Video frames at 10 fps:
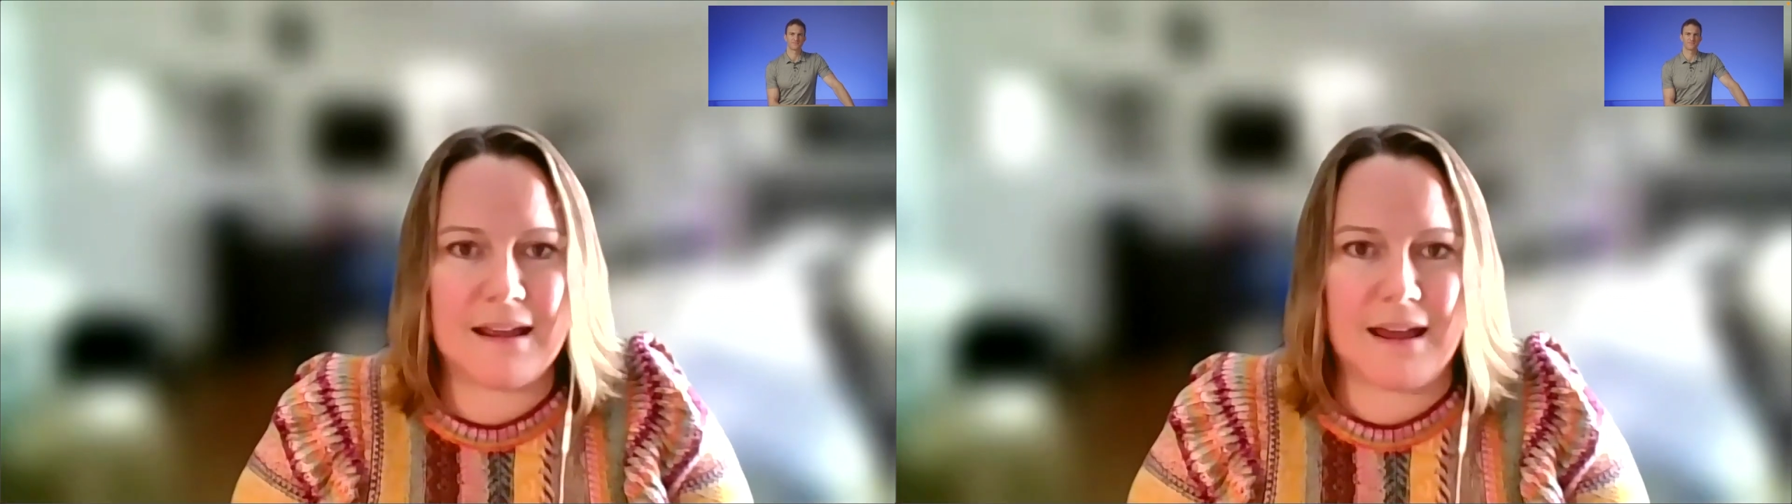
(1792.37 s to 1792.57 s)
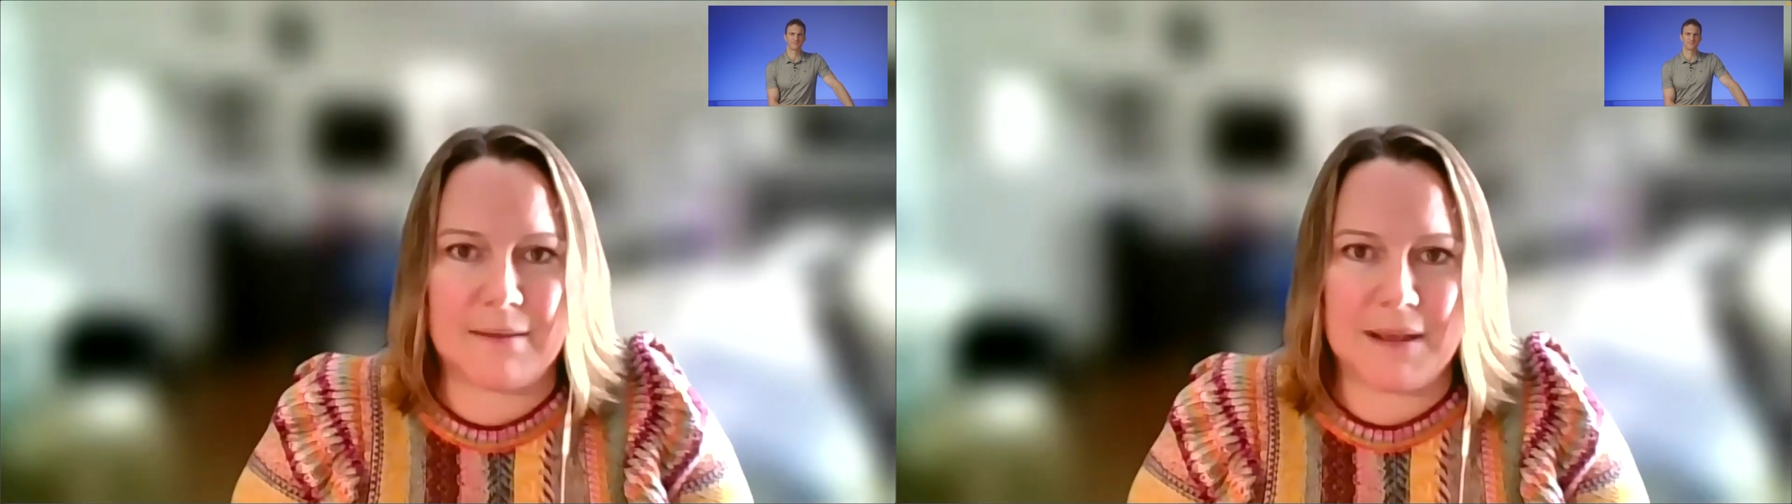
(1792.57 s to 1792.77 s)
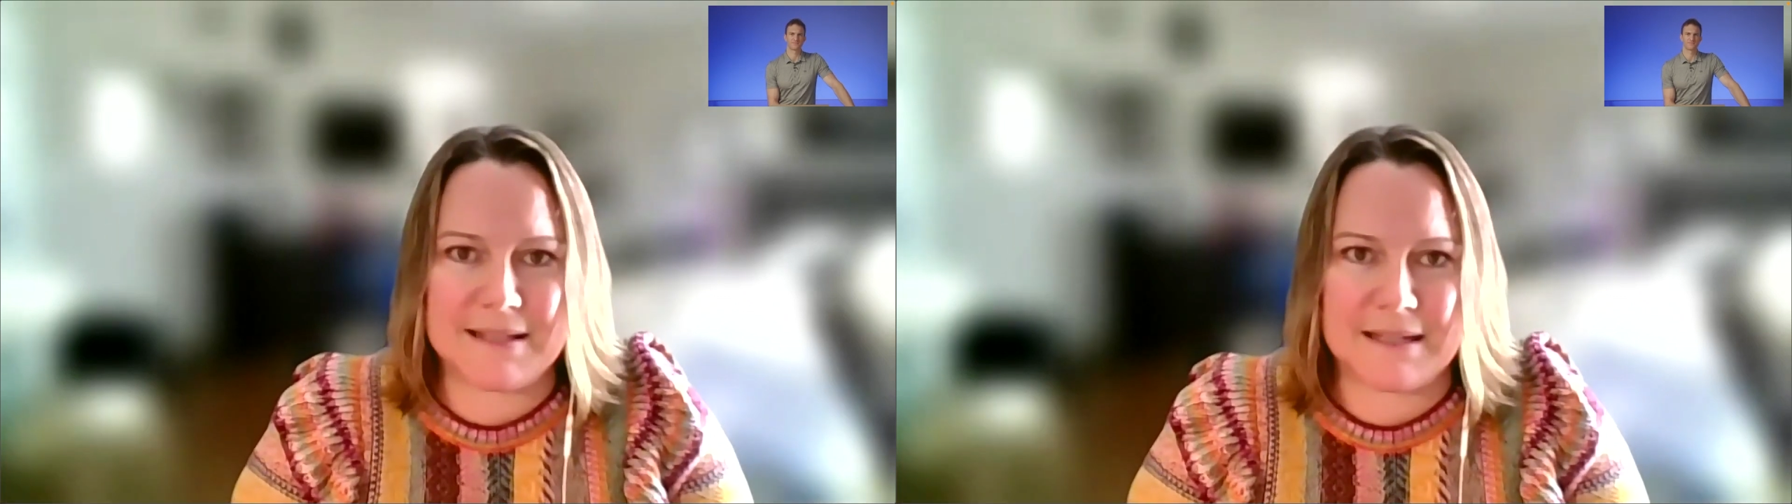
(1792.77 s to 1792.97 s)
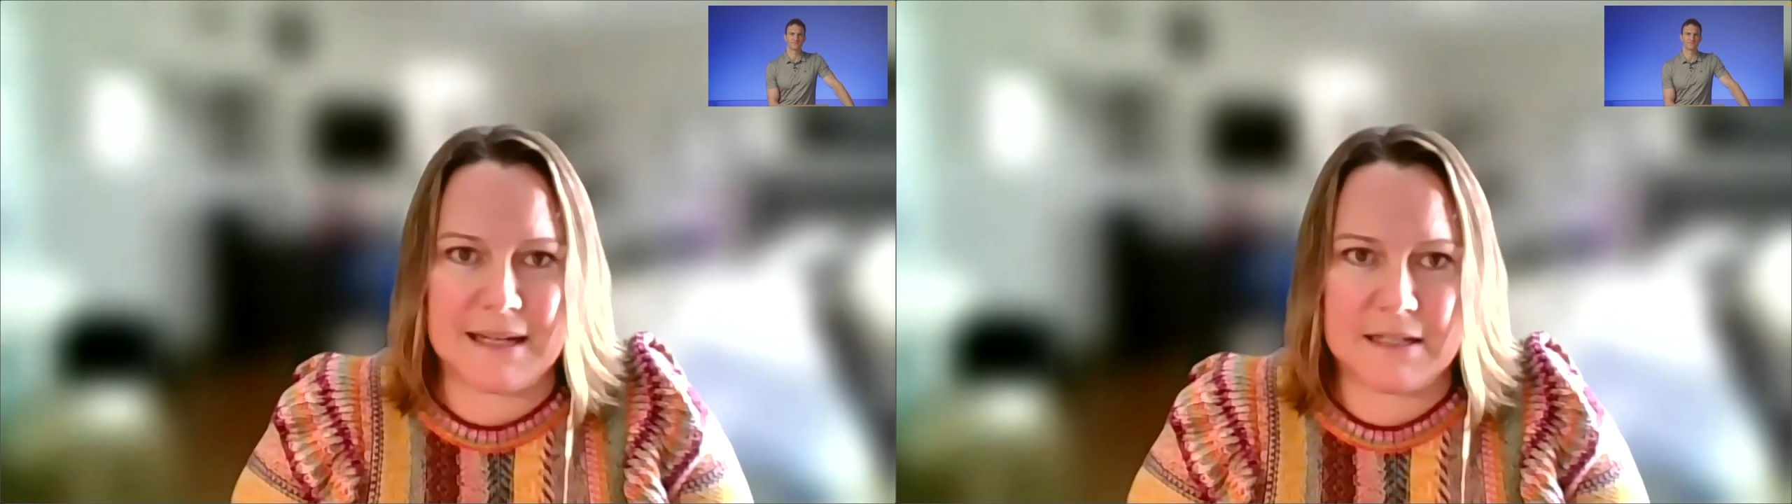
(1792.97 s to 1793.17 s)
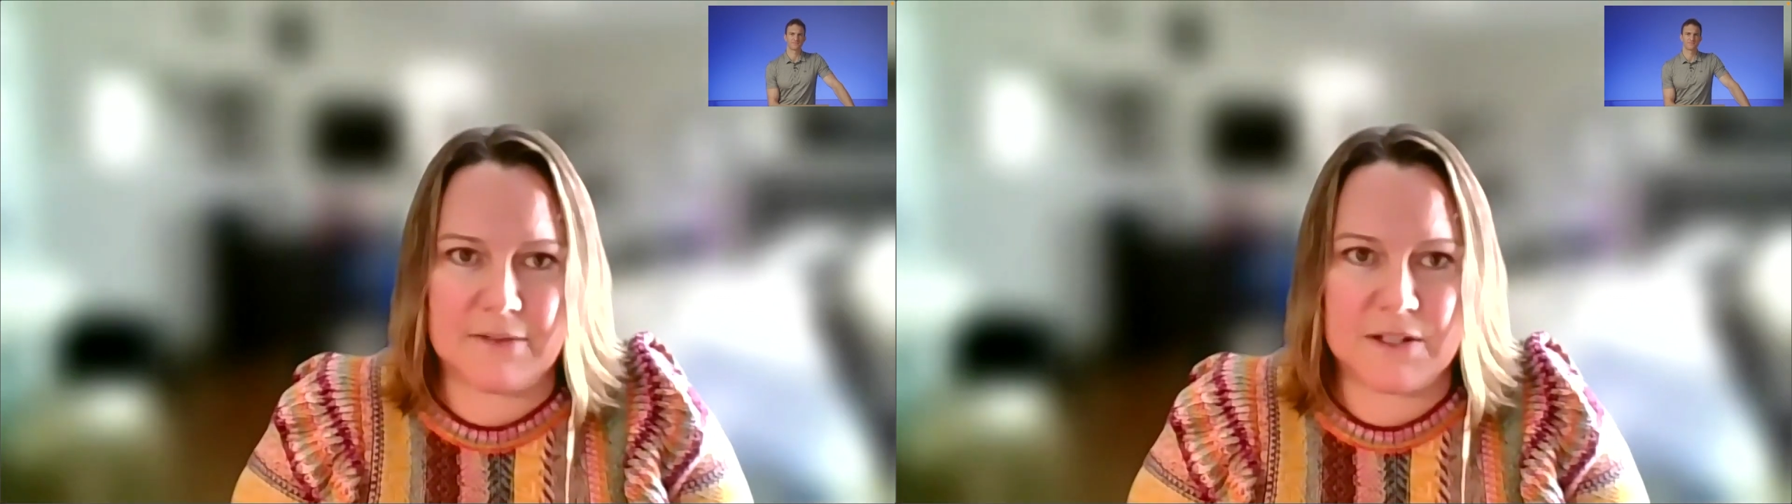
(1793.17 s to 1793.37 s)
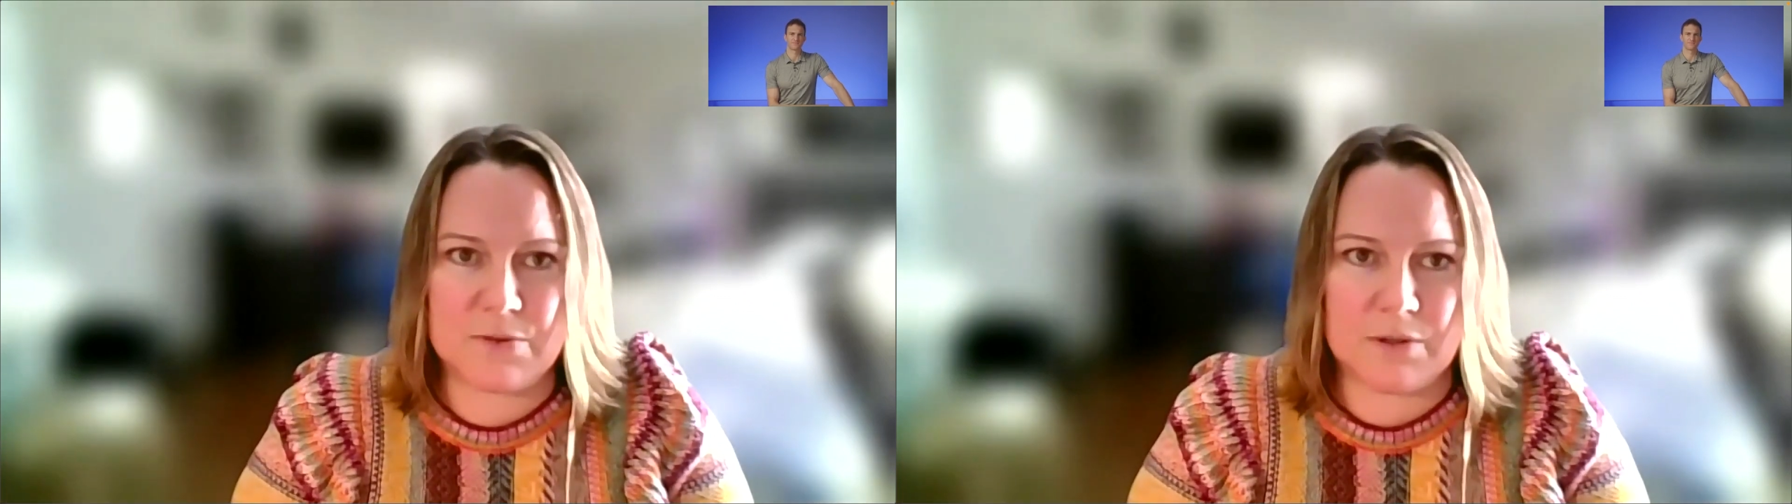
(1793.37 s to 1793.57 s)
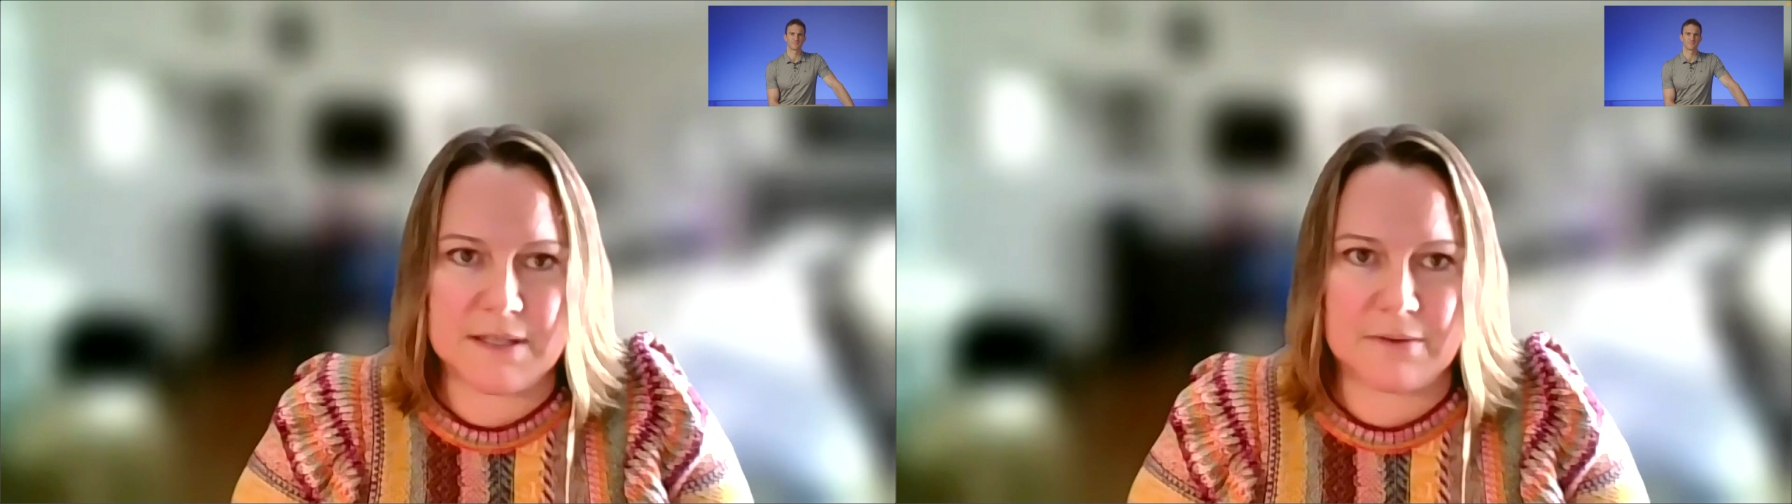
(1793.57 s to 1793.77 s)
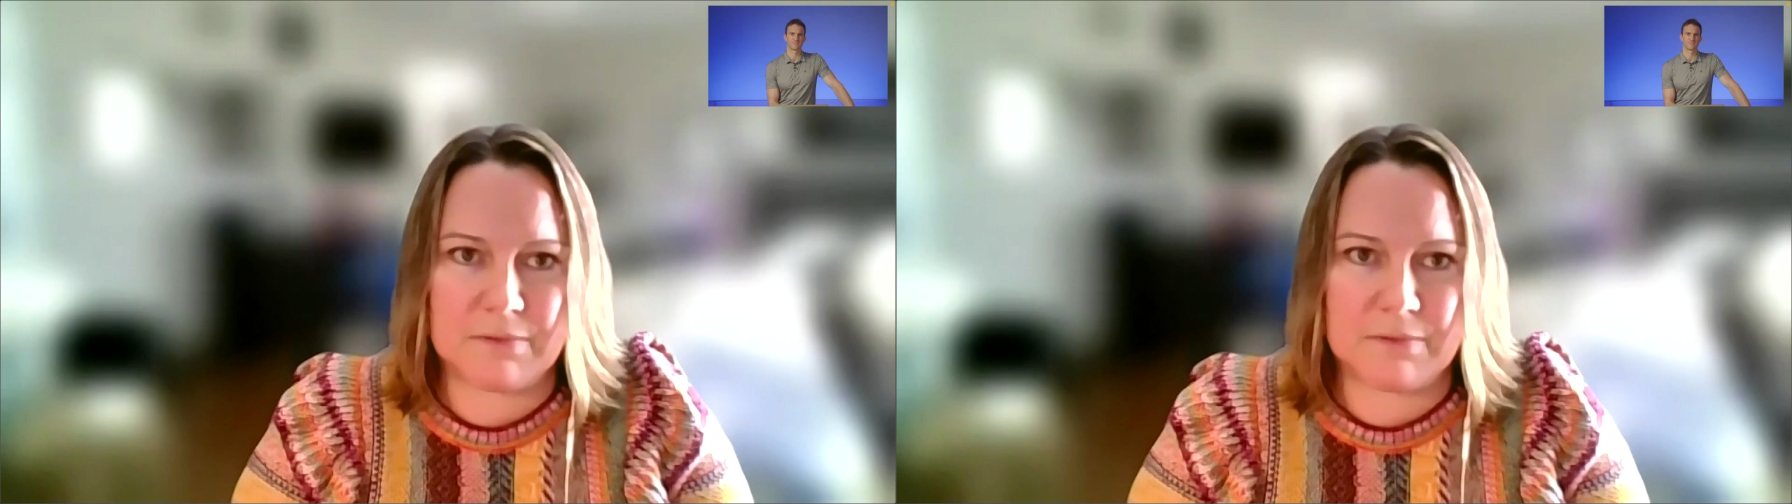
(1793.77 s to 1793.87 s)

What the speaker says: as an individual is a